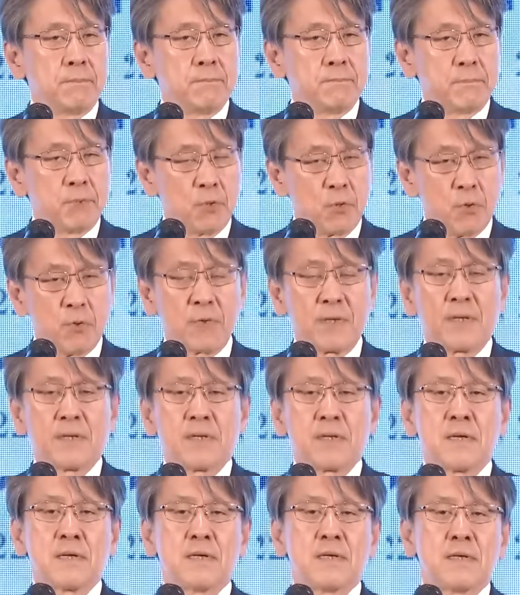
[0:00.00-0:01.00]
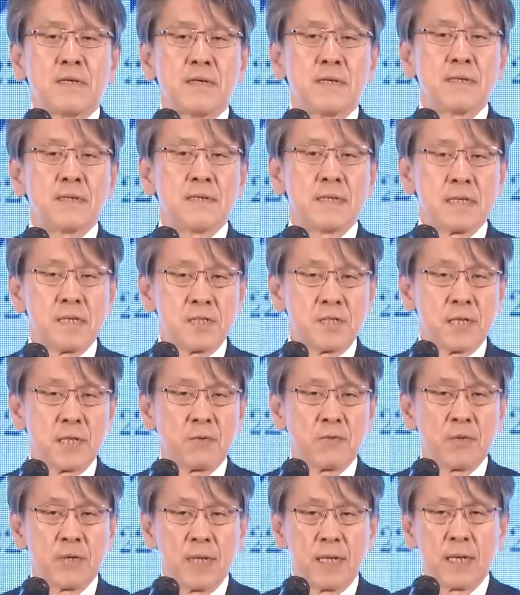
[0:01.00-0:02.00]
broader than
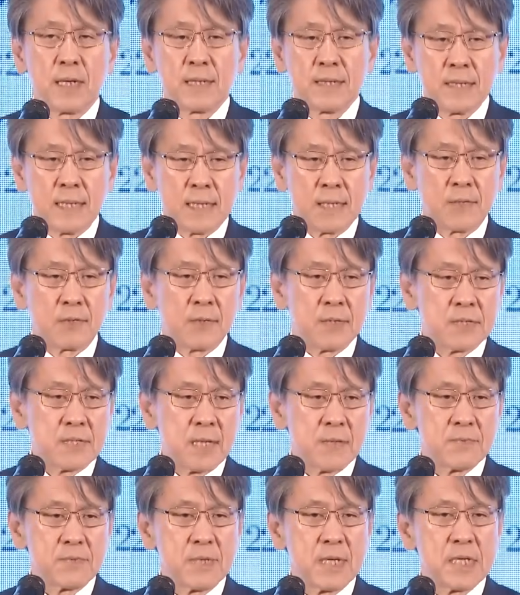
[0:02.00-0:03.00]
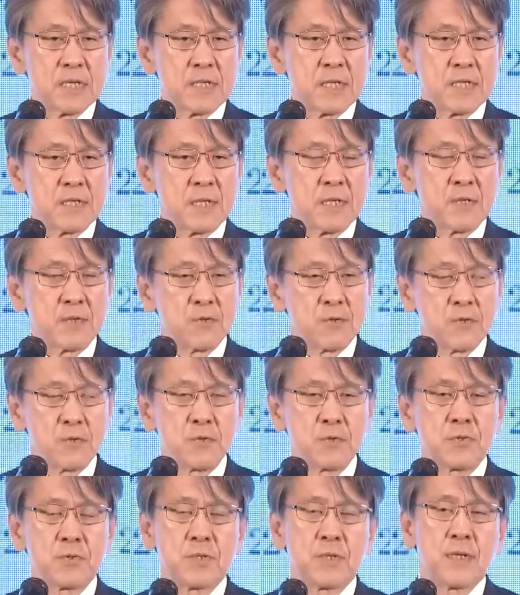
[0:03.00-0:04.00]
Shangri-La Dialogue in some sense. It
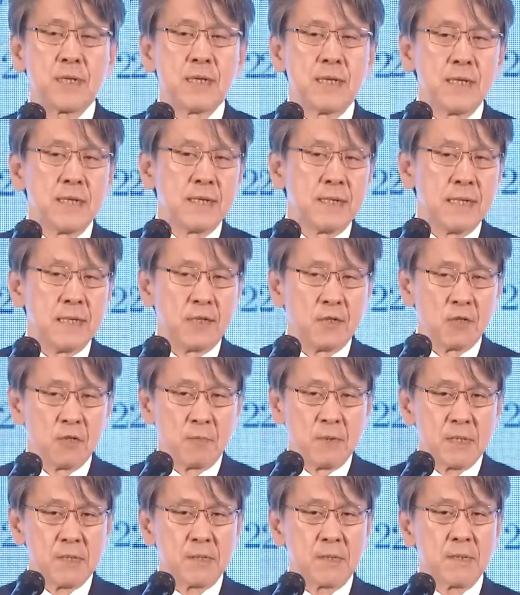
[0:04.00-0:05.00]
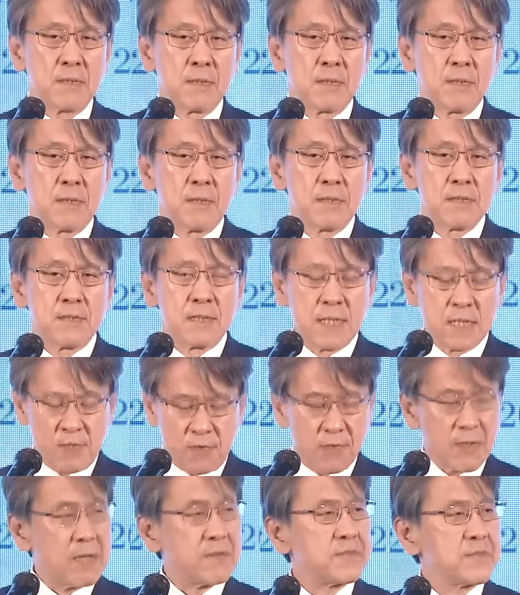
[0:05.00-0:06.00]
includes economic
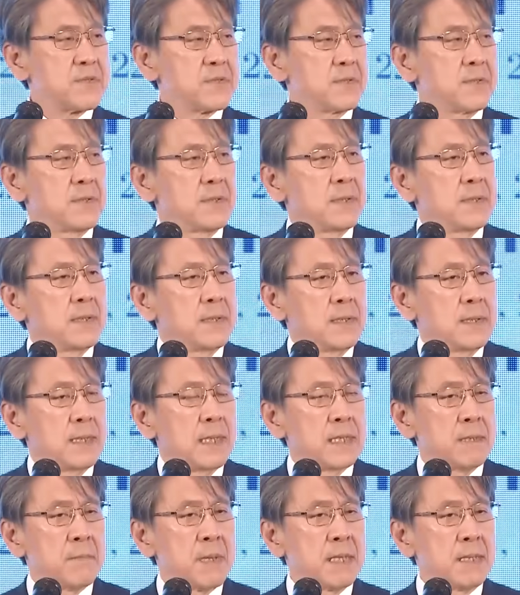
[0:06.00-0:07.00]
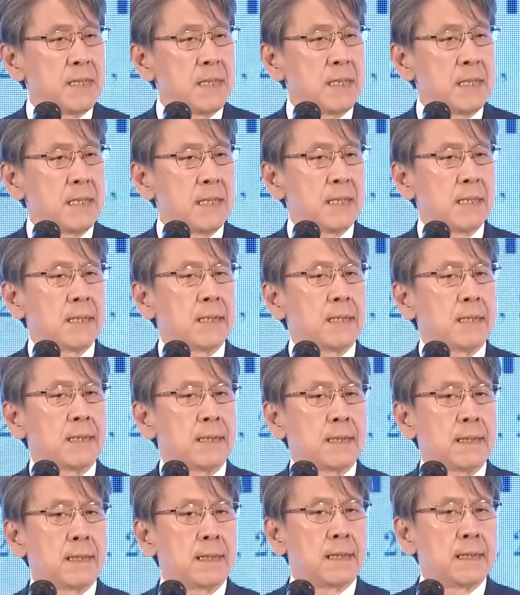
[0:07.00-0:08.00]
statecraft and many
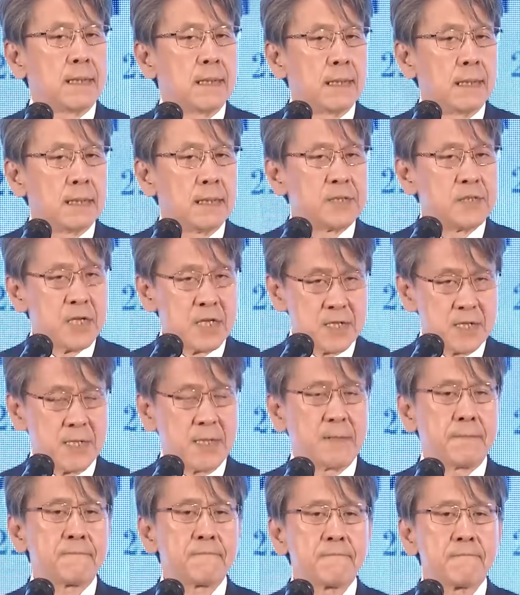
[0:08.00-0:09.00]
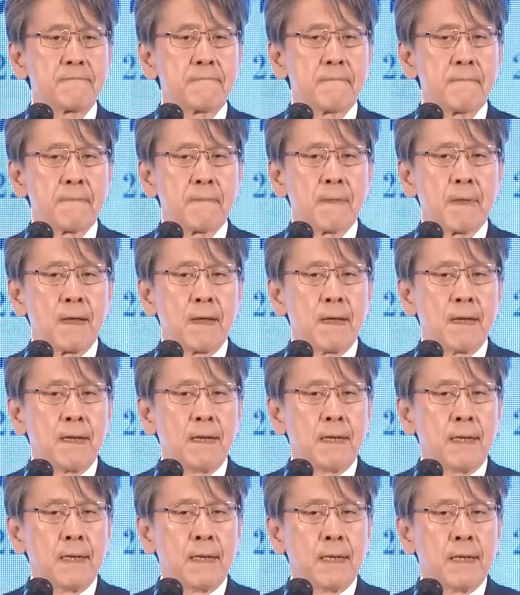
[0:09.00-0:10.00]
agenda,
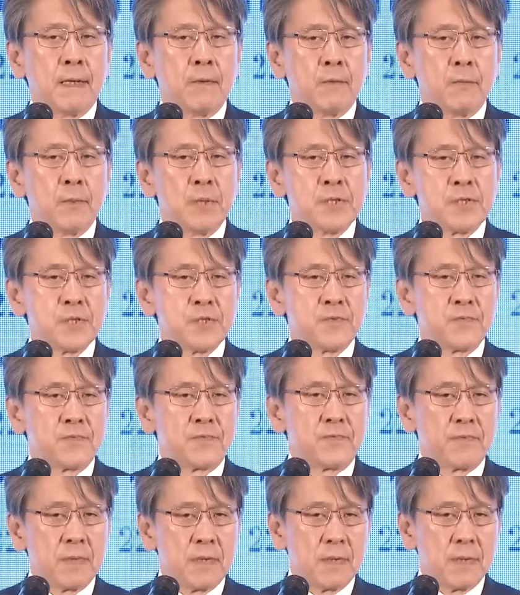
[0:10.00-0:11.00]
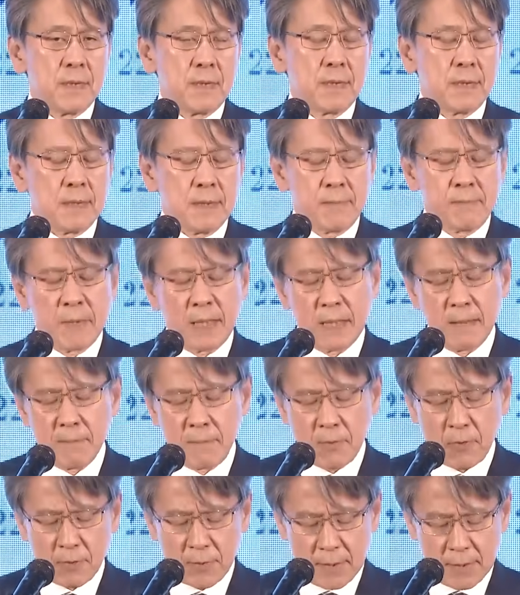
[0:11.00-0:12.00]
which is very
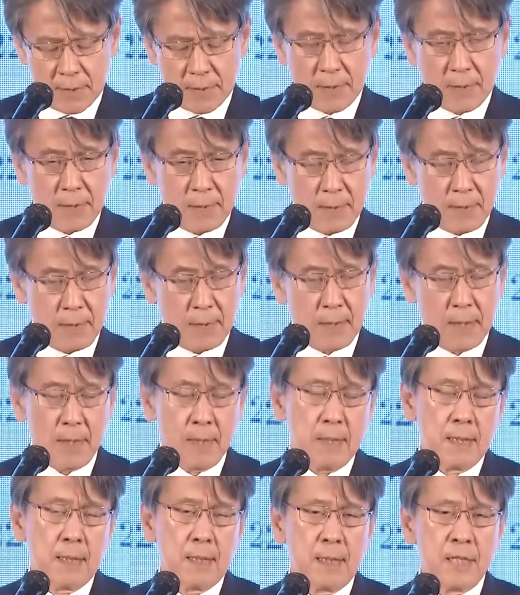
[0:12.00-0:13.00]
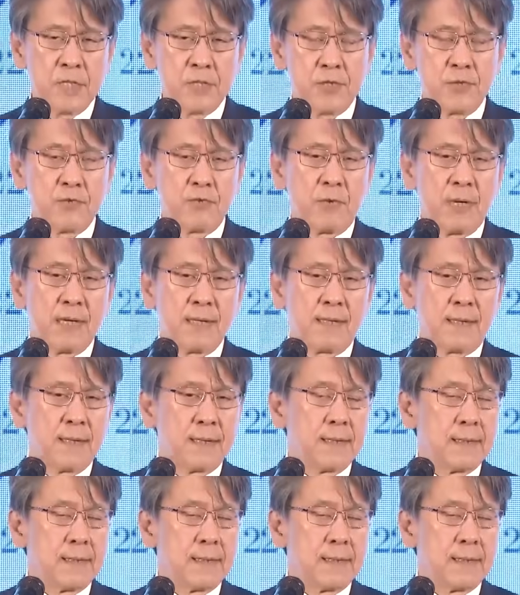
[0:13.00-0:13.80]
important issue like